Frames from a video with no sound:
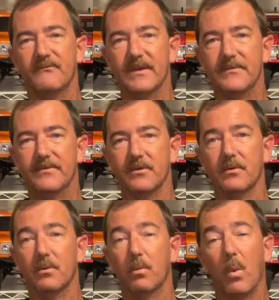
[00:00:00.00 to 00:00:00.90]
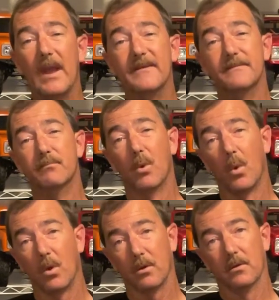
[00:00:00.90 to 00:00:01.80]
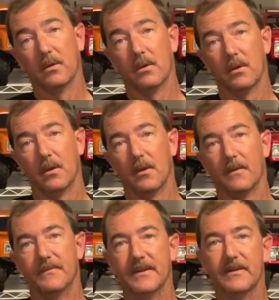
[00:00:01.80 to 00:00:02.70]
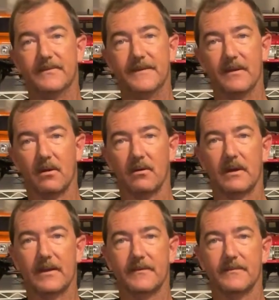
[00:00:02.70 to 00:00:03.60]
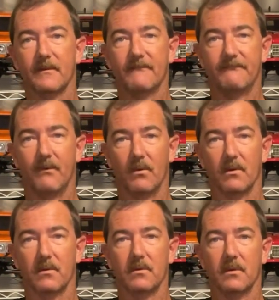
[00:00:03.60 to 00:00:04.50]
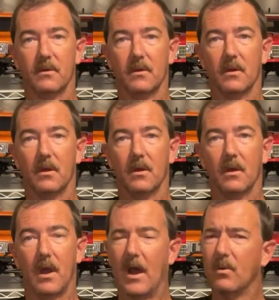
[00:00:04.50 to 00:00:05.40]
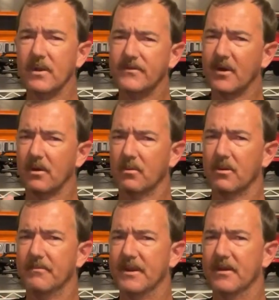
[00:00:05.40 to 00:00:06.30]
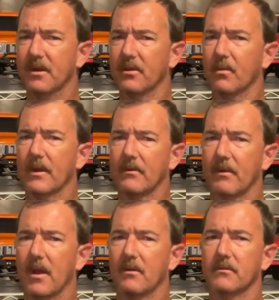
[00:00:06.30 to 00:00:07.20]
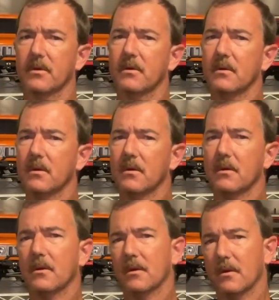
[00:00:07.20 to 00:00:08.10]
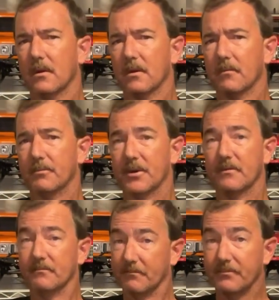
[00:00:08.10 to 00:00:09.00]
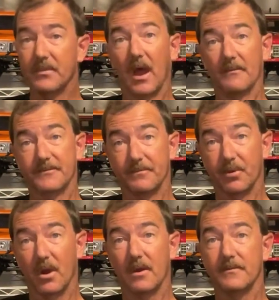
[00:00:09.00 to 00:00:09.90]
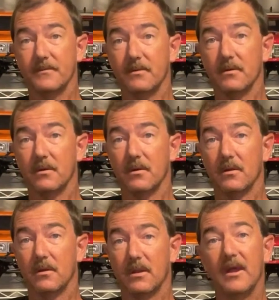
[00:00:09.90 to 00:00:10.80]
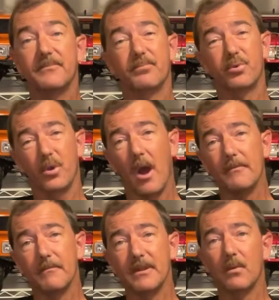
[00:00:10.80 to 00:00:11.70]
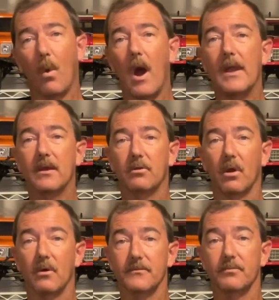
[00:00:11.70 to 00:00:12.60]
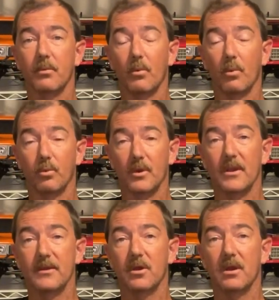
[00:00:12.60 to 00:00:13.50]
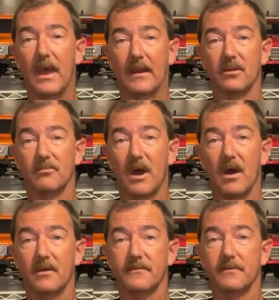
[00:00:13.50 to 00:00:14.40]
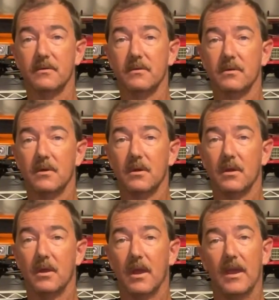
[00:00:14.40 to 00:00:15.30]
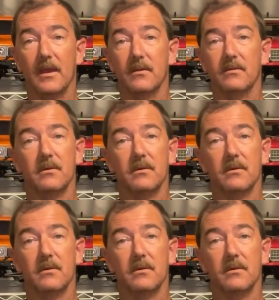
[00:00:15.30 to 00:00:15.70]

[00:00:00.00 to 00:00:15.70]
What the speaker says: V2 weighs more than the trx4? I would have thought it would have been the other way around, but I'm surprised. That's probably why it crawls really good out of the box. And